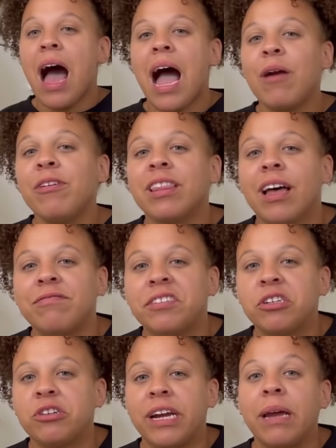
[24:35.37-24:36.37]
I would love to
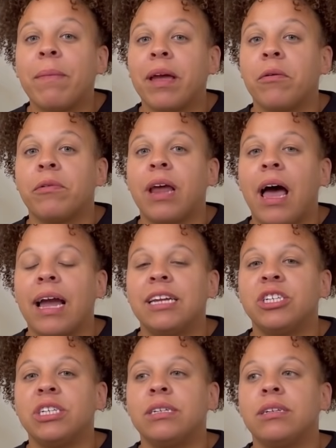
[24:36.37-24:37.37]
create my own
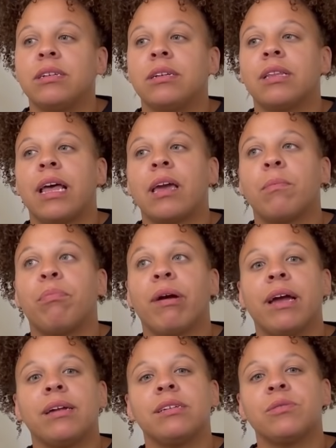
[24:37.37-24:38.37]
hygiene like
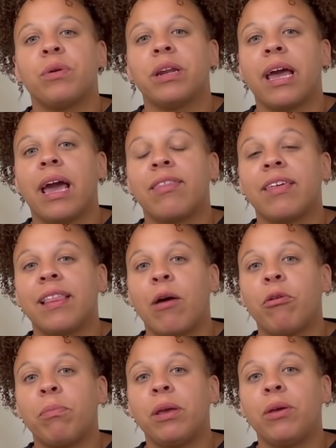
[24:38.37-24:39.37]
brand one day. I think that
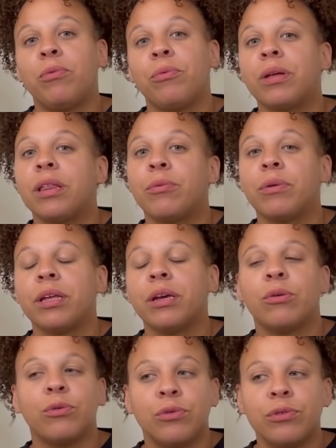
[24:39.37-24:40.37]
would be really, really
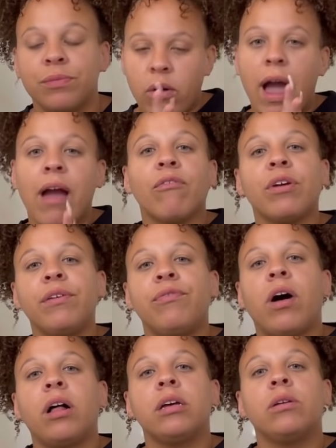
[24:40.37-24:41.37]
cool. But every
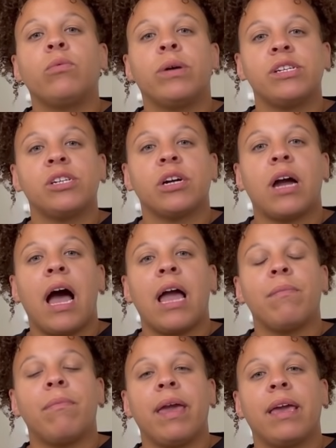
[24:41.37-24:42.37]
fall and winter,
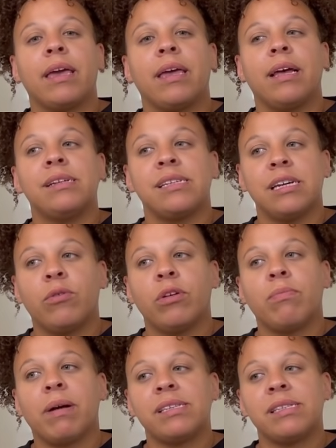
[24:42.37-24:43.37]
I make it a deal
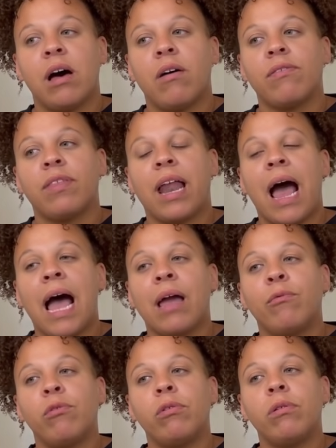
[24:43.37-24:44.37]
with myself that I
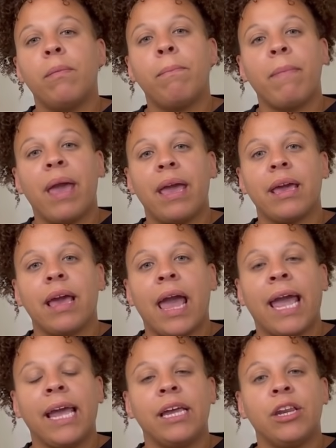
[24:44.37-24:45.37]
will make
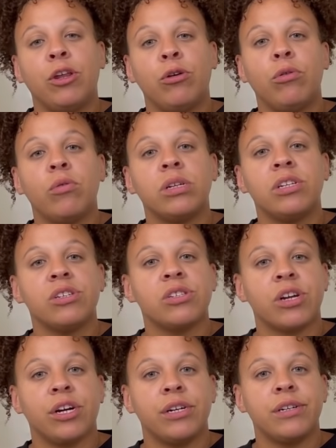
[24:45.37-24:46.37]
a new
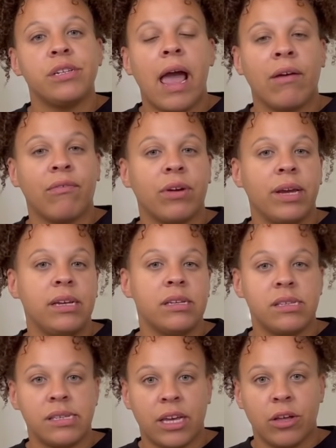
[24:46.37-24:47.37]
dessert every
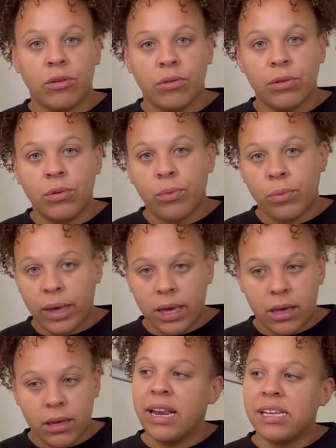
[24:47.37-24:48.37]
single
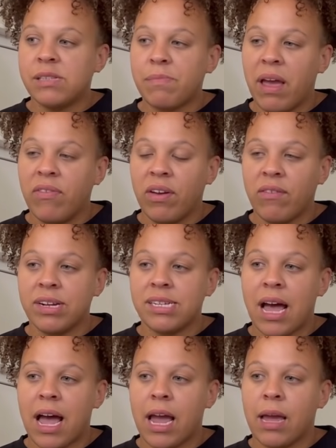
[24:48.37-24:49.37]
week. Is my favorite
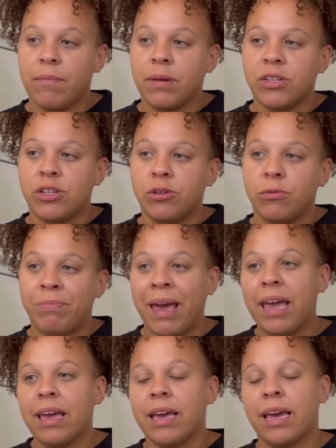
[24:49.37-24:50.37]
time to
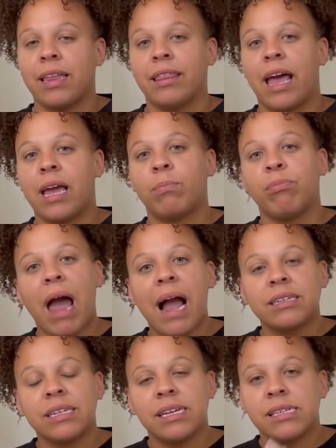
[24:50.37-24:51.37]
bake and like
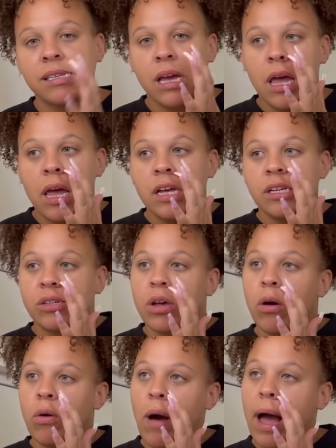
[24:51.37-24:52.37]
practice.
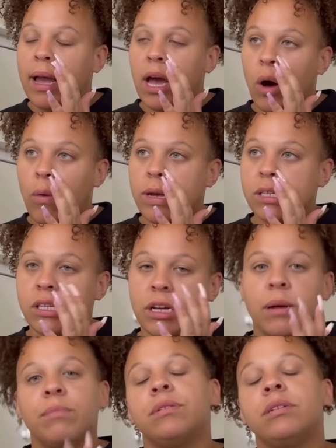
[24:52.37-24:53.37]
So I always look
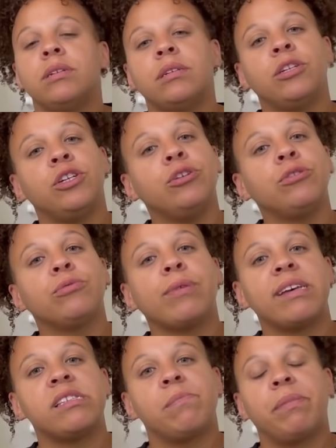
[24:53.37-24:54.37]
up new
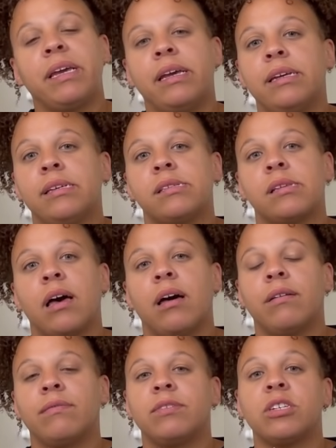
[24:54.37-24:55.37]
recipes
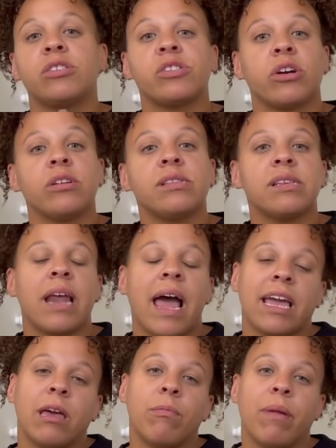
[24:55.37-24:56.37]
of desserts that I
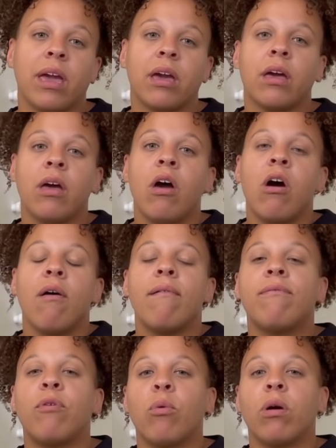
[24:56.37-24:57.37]
can make
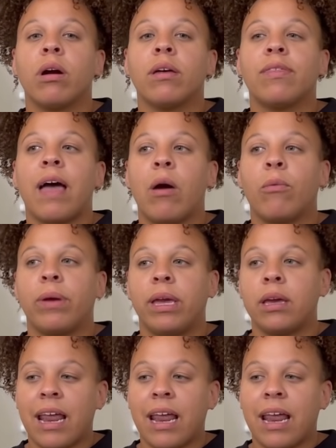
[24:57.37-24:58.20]
for that week.